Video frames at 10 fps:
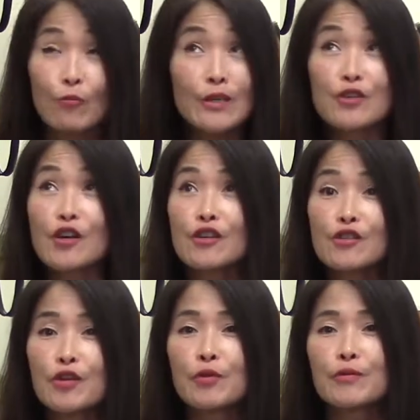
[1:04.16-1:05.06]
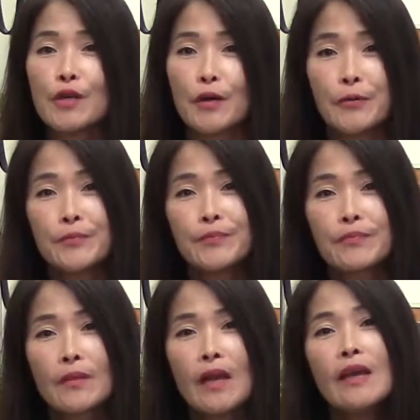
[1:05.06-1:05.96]
We just don't know.
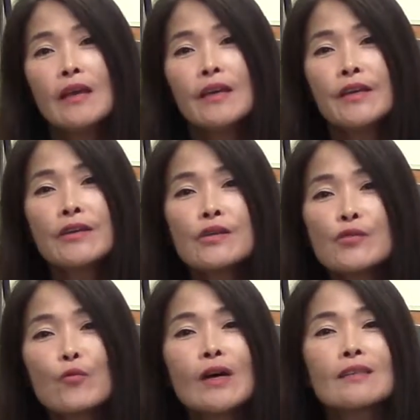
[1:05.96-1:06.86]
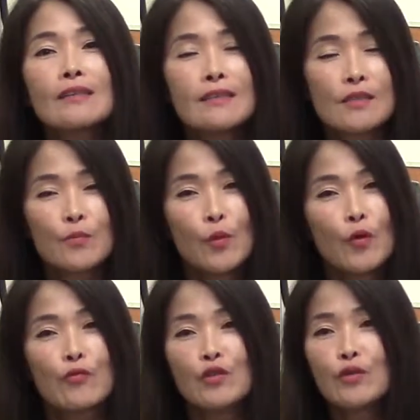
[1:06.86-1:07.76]
Here's what's
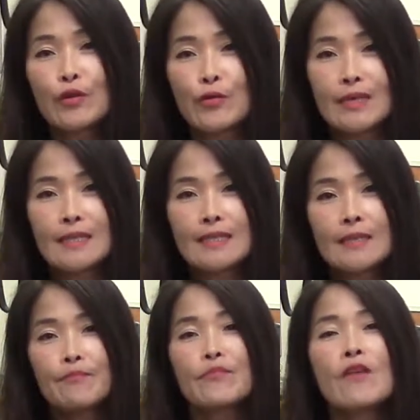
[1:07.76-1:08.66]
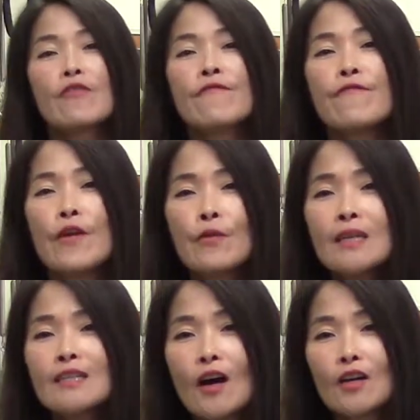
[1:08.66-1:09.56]
more ludicrous the very
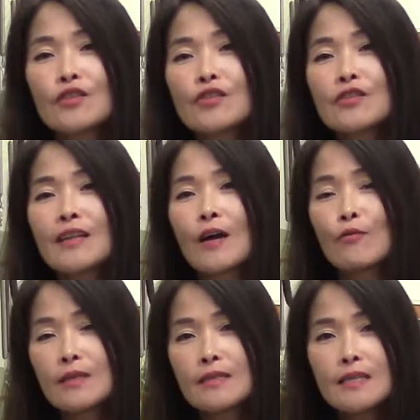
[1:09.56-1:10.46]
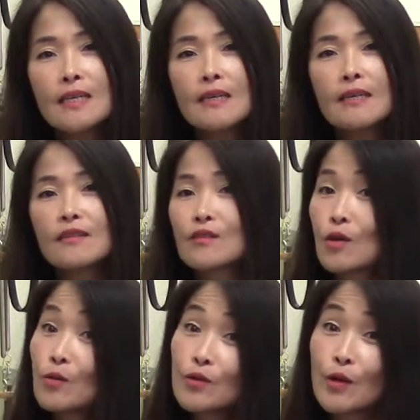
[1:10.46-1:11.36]
doctors that we see
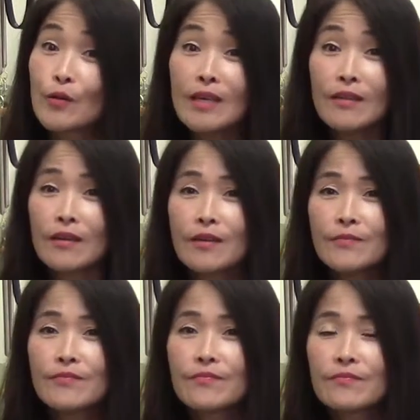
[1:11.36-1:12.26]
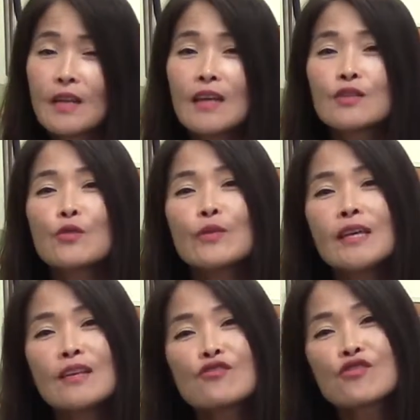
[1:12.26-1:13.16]
don't know either. So we
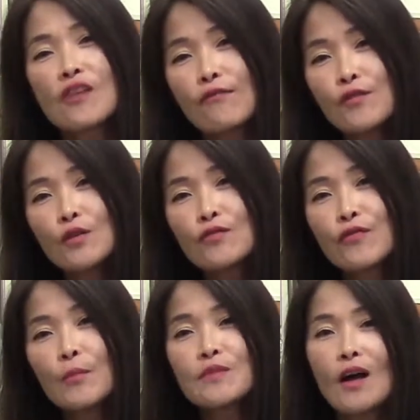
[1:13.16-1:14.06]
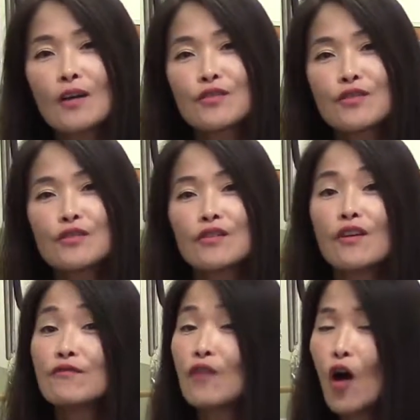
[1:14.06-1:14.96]
get shuffled from doctors
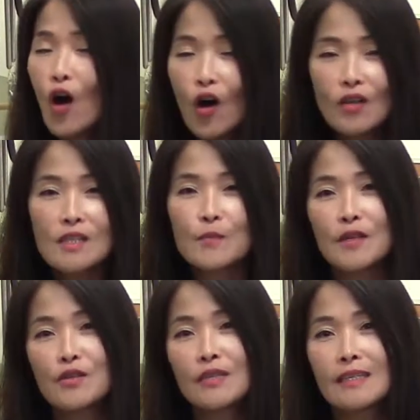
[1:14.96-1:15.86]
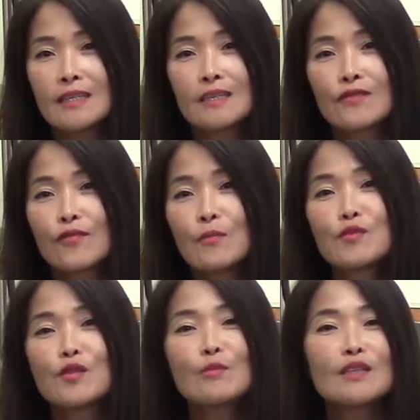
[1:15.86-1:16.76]
of all specialists, from
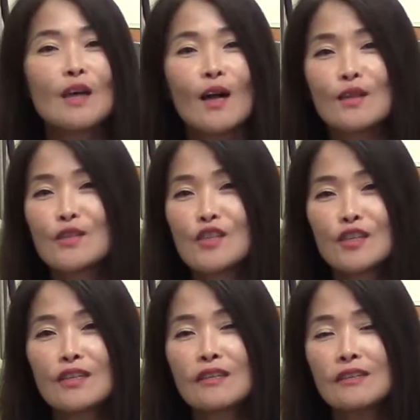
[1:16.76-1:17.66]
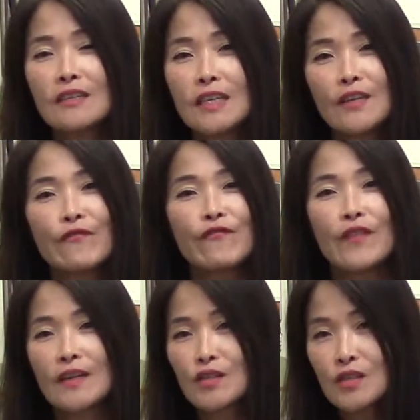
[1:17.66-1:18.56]
dermatology,
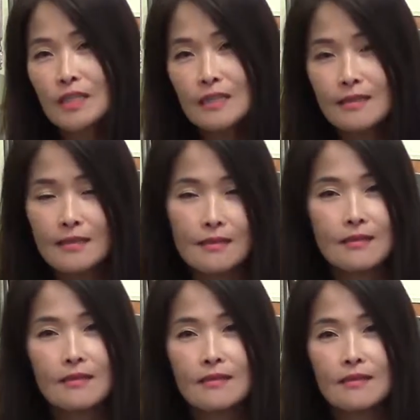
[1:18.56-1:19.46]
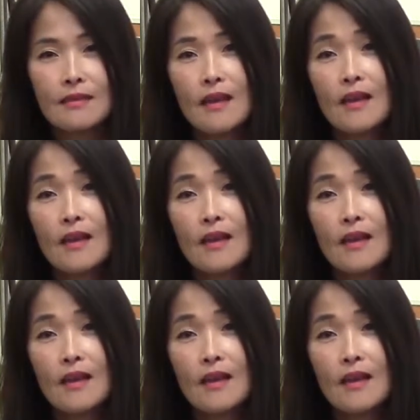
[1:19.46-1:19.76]
infectious disease,